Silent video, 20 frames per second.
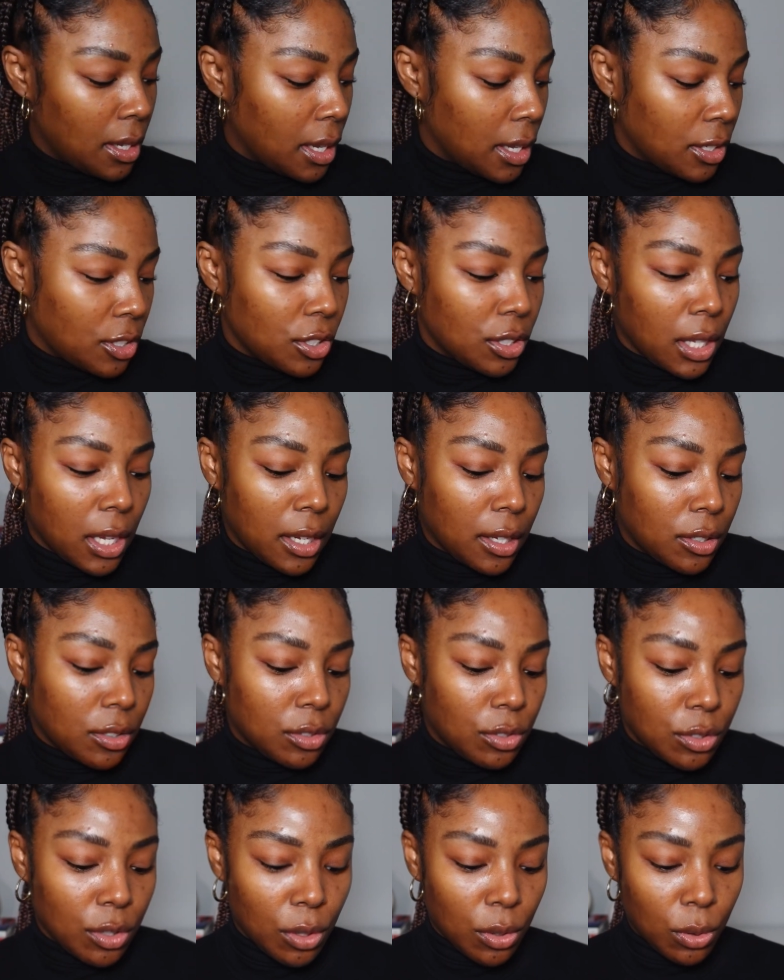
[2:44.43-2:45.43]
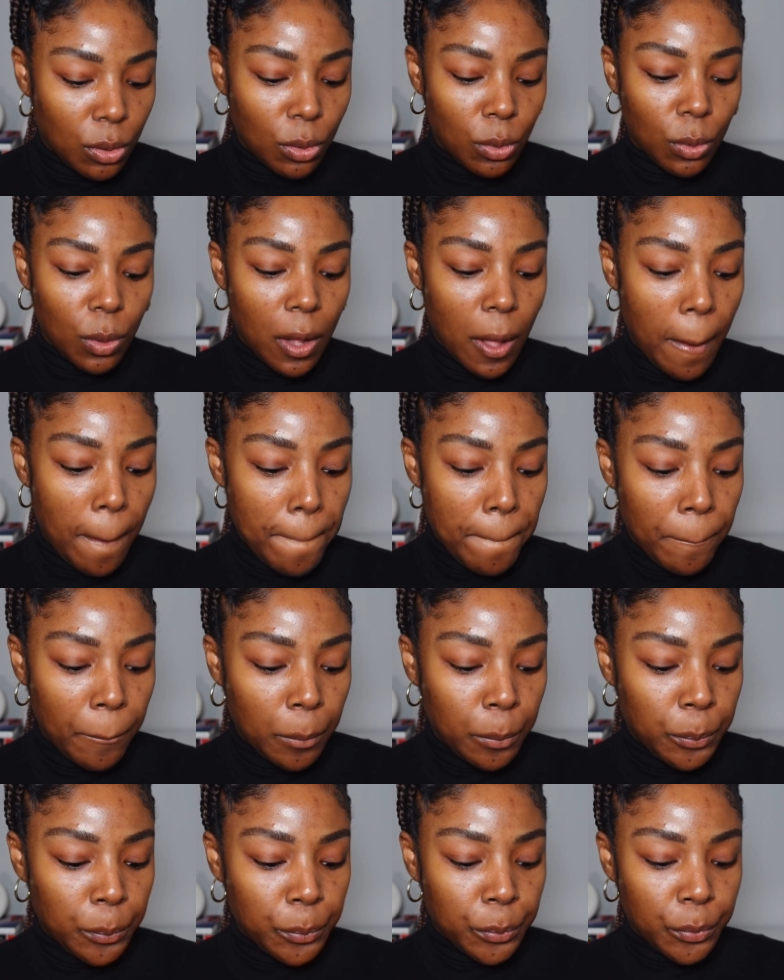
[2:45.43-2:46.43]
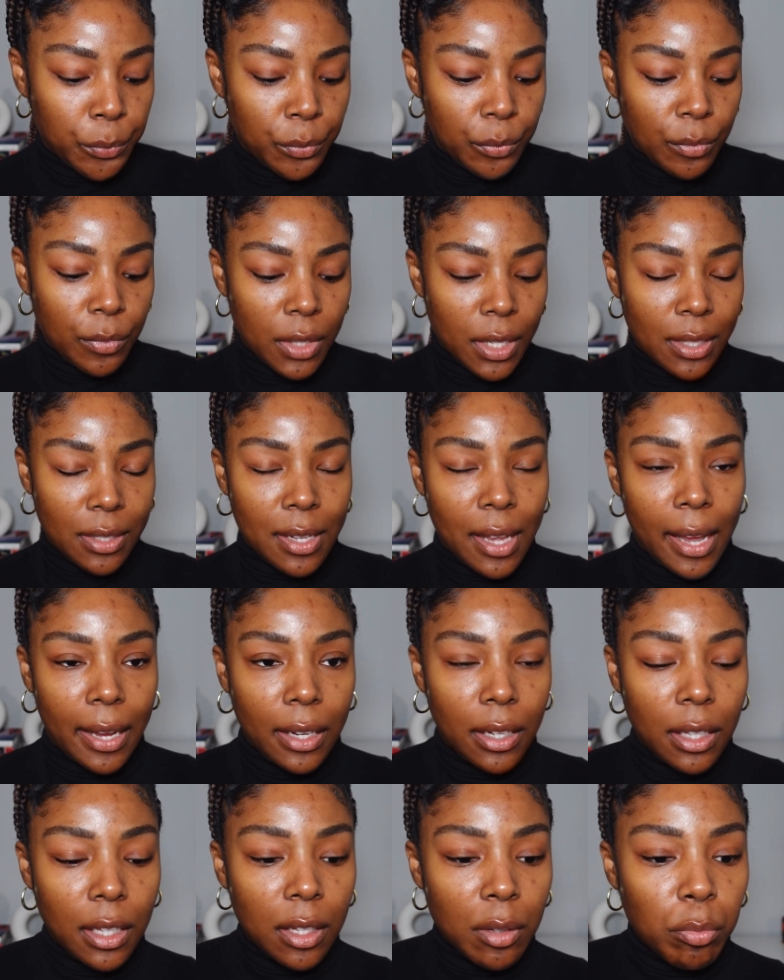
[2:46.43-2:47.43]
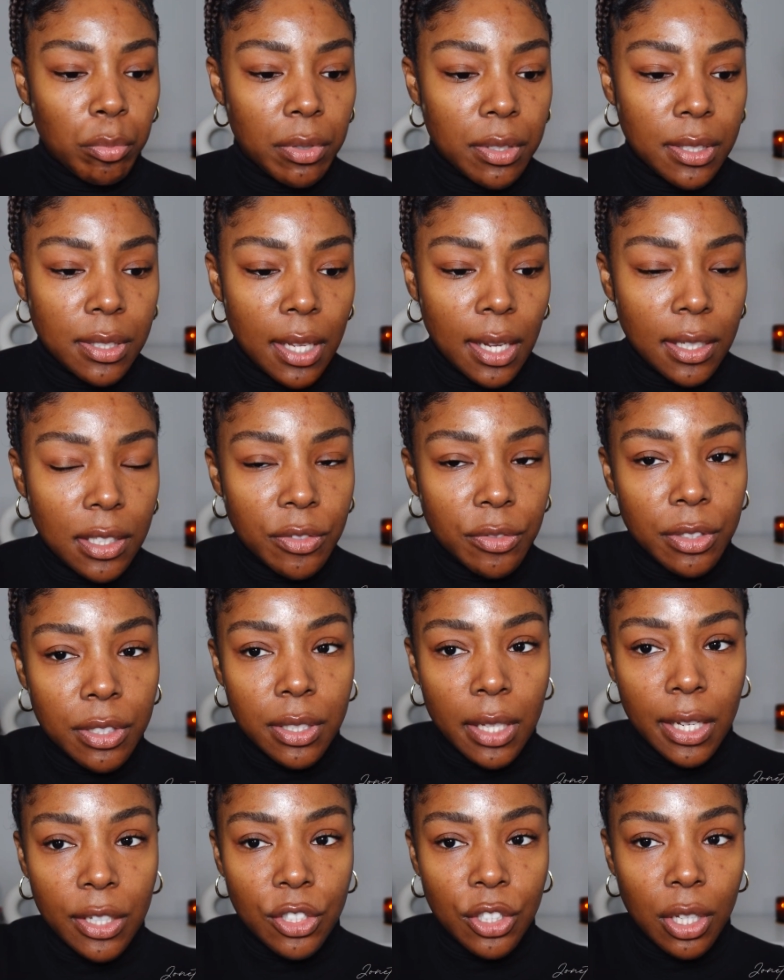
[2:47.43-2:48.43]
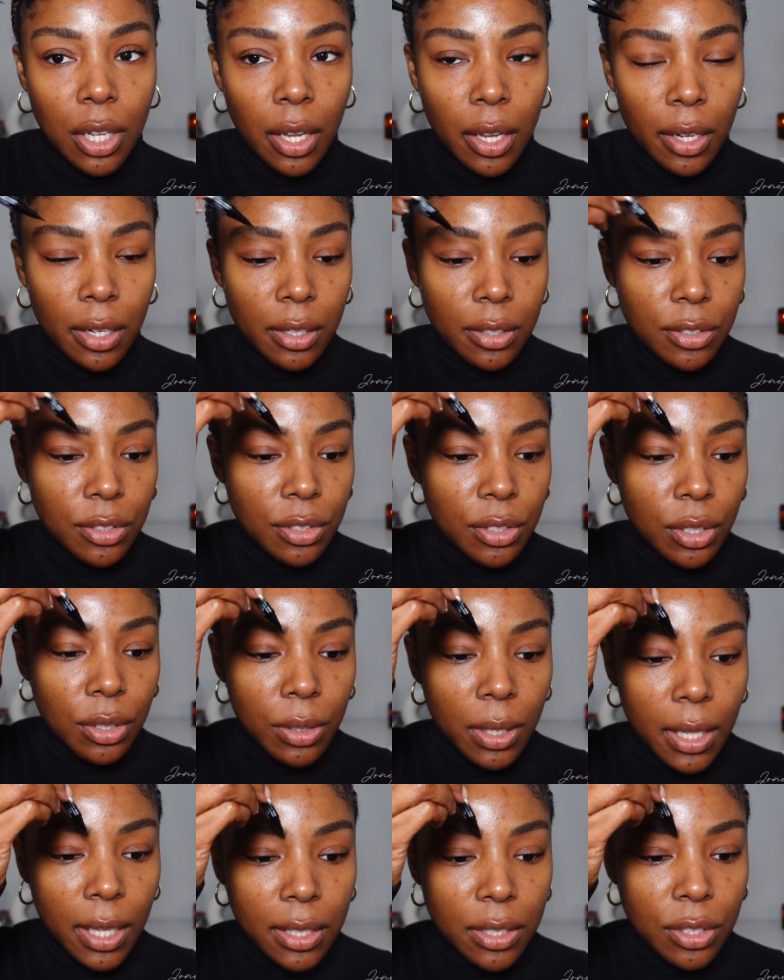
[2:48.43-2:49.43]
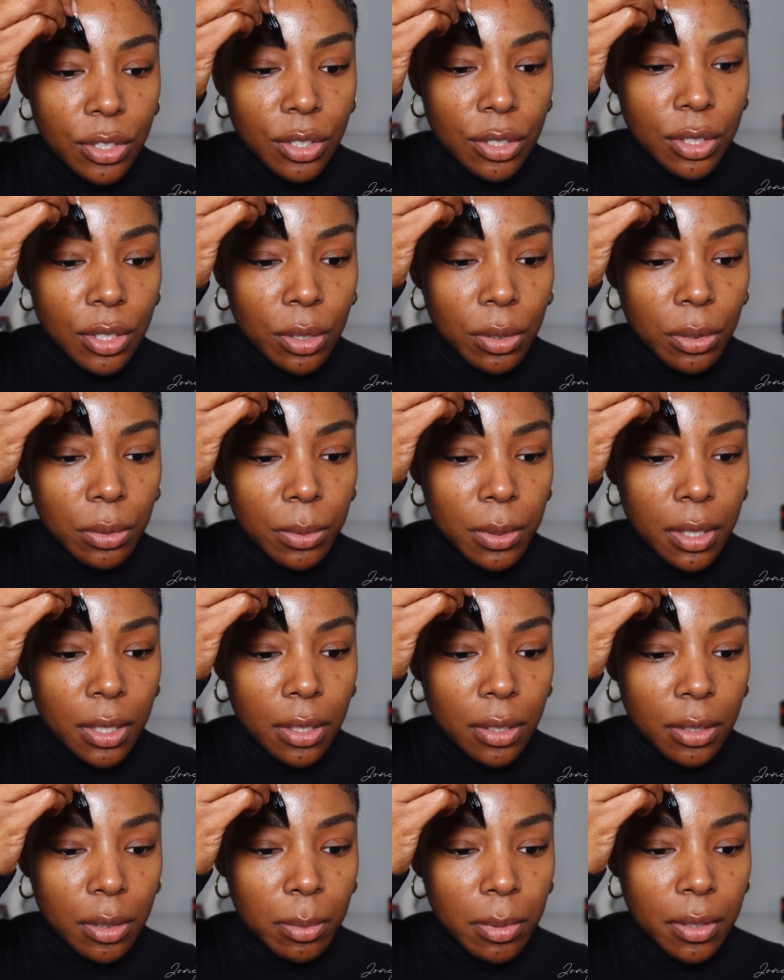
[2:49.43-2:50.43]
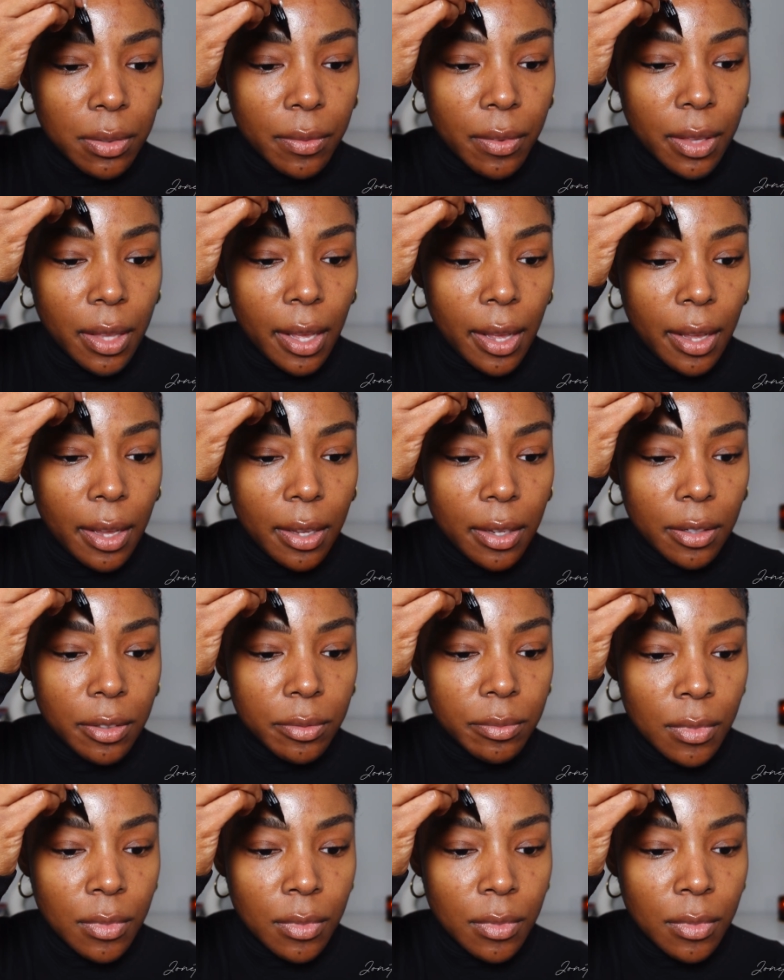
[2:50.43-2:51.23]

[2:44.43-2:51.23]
It's like so tiny and precise for sketching hairs, so I like to just go in with a little bit of that